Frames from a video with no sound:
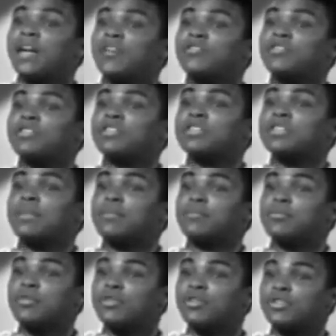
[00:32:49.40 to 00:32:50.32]
100 and
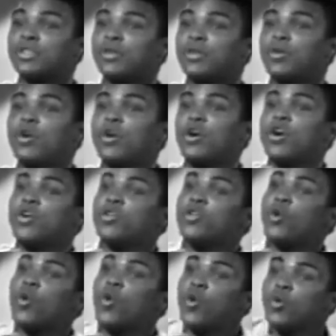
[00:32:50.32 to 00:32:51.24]
something years ago,
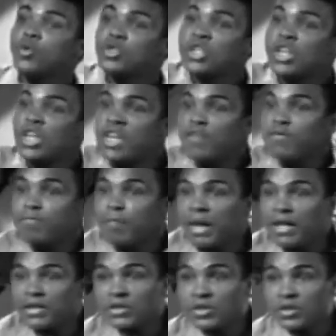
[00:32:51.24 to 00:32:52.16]
the old slave
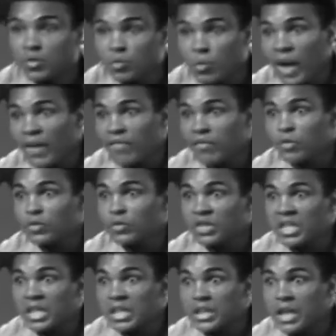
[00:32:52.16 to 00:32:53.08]
master's wife
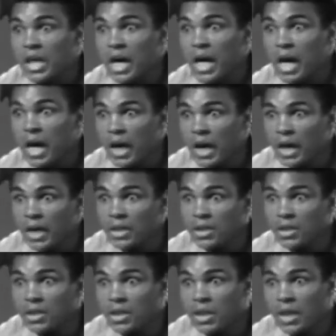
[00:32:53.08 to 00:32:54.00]
used to get
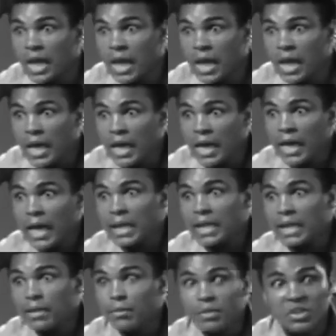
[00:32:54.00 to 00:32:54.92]
tired,
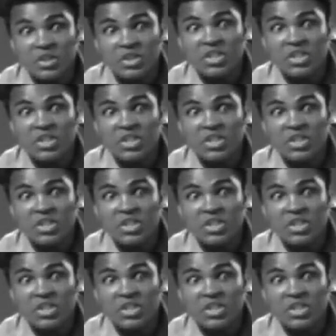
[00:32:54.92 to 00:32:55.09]
and he would